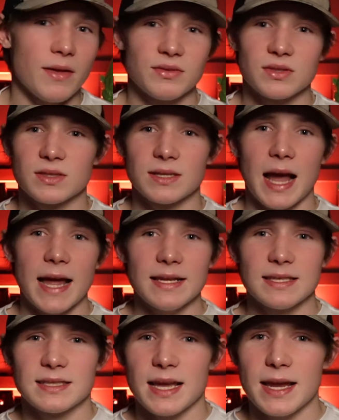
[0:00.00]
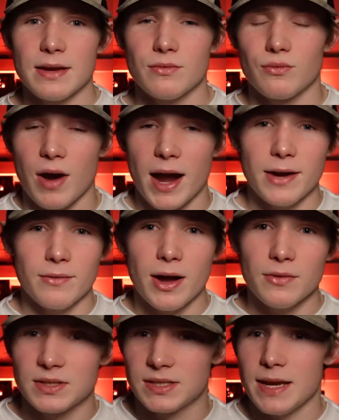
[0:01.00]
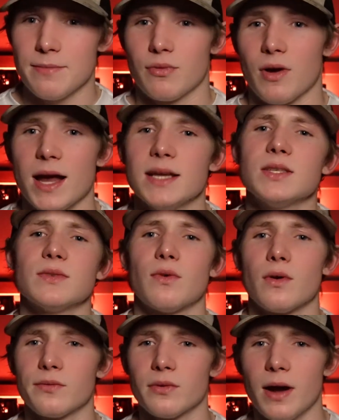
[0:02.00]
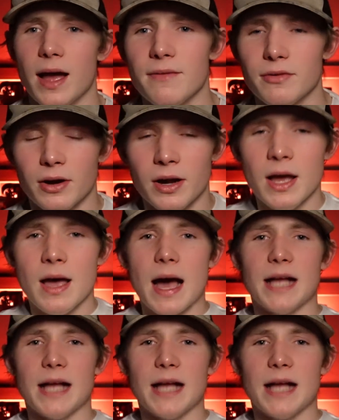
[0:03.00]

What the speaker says: They've kind of stayed right around the same price for forever.